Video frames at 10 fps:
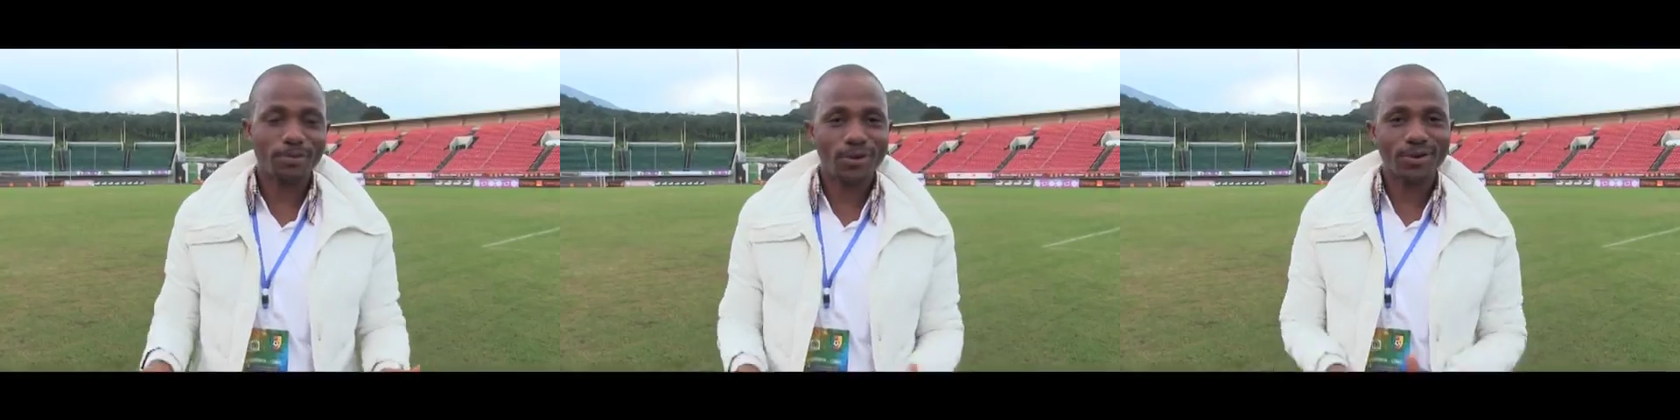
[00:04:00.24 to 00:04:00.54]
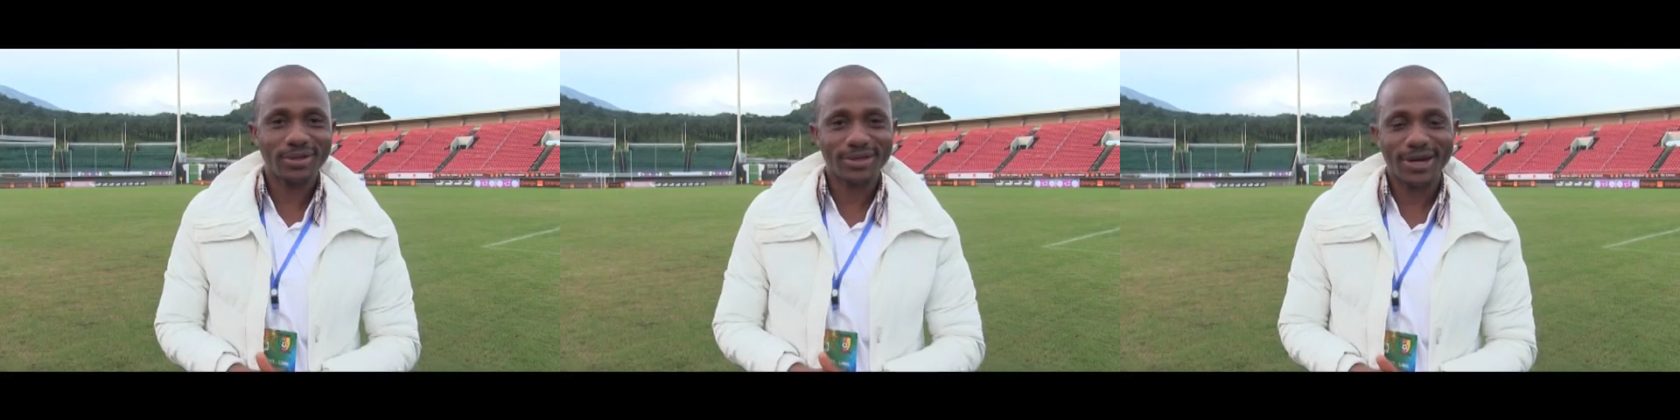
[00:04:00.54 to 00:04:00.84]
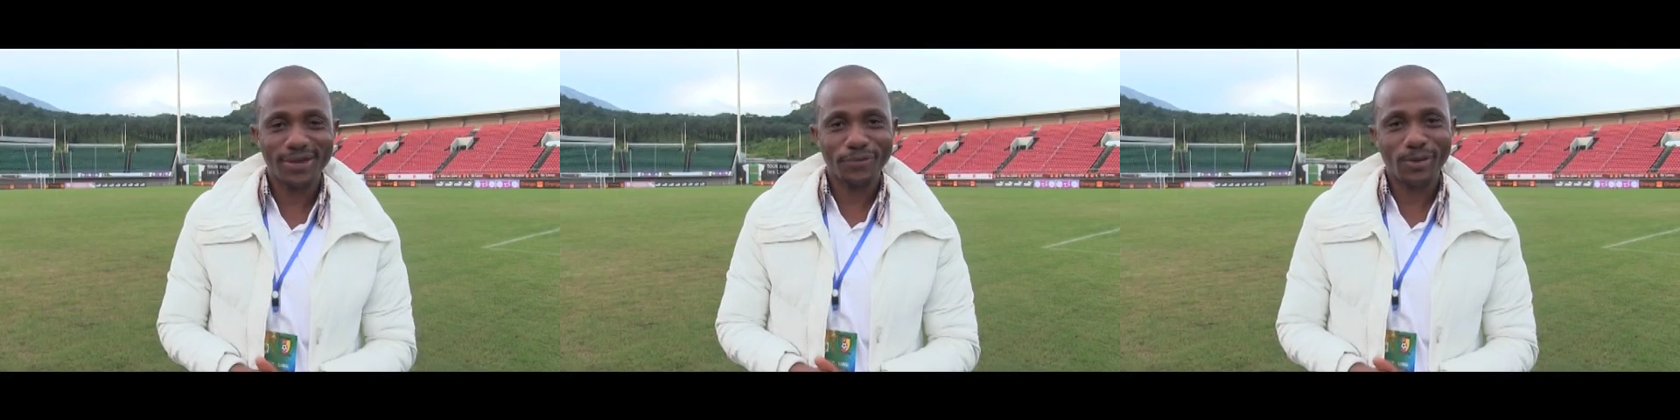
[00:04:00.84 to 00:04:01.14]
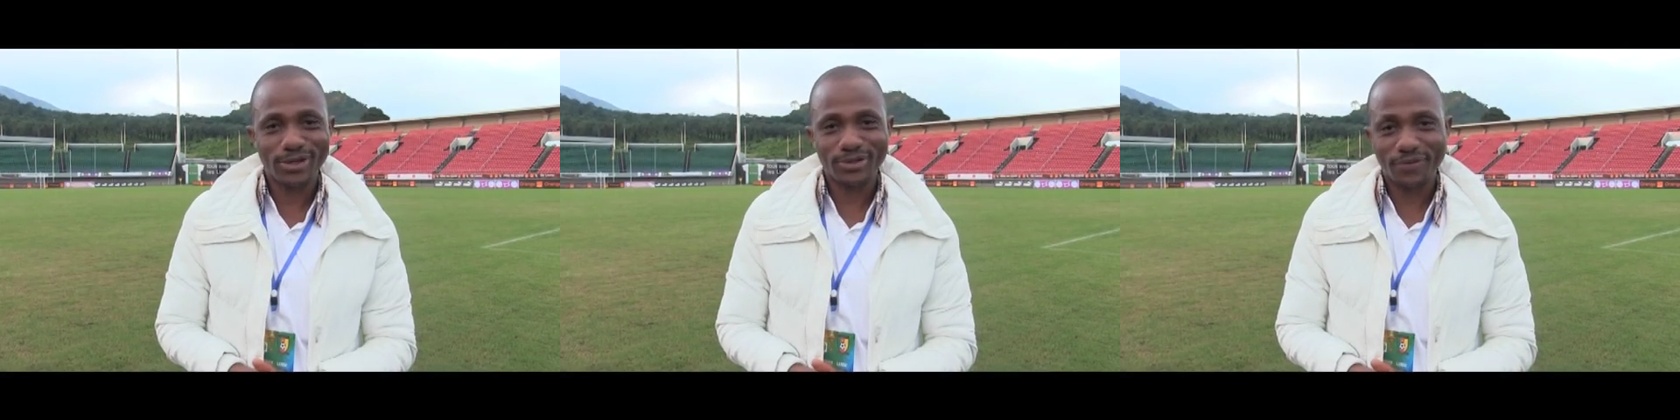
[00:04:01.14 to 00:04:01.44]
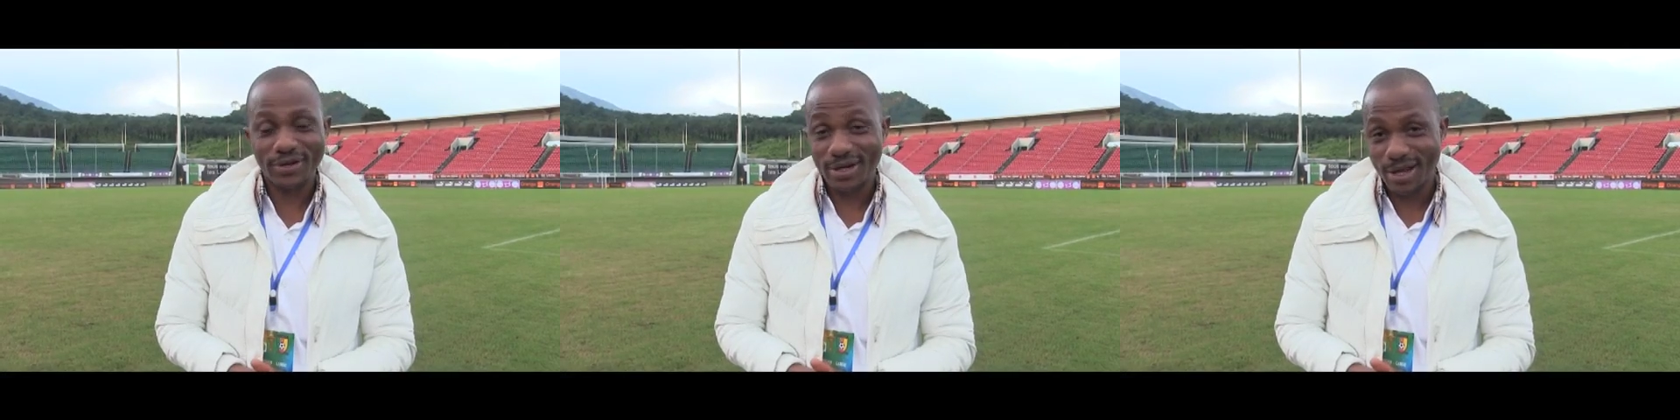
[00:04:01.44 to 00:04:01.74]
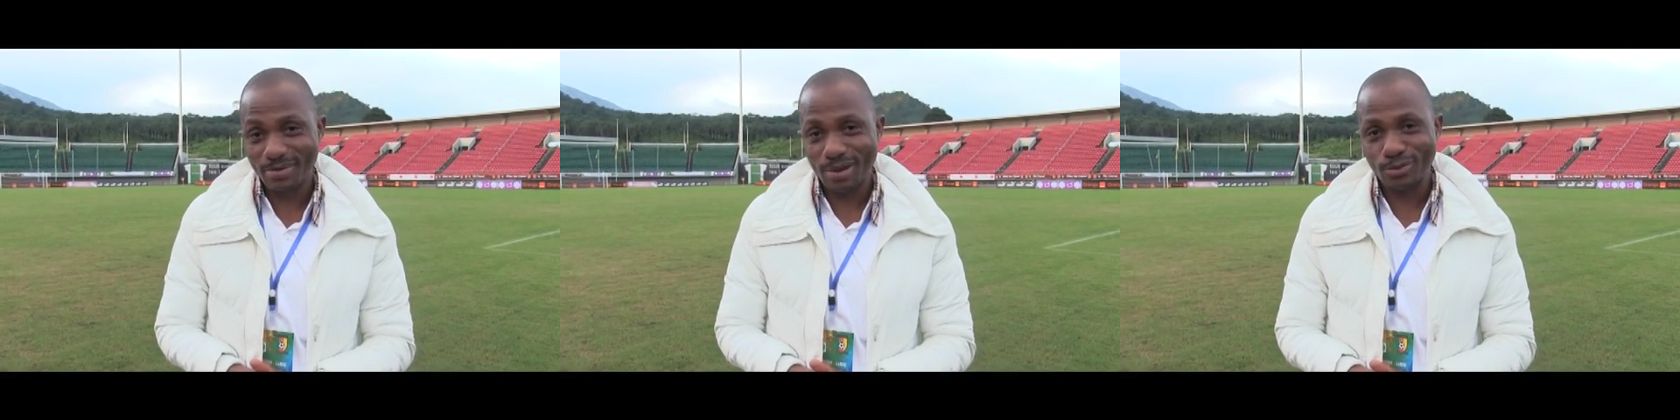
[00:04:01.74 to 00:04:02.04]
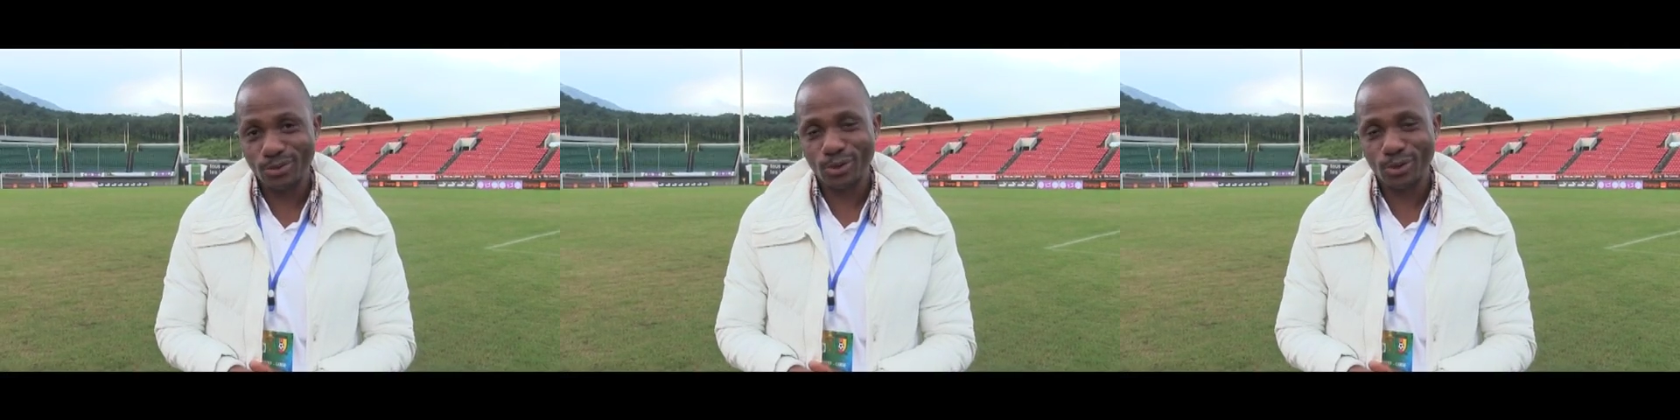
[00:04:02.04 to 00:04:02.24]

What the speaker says: Mbong, televiewers of Elilag Bamu,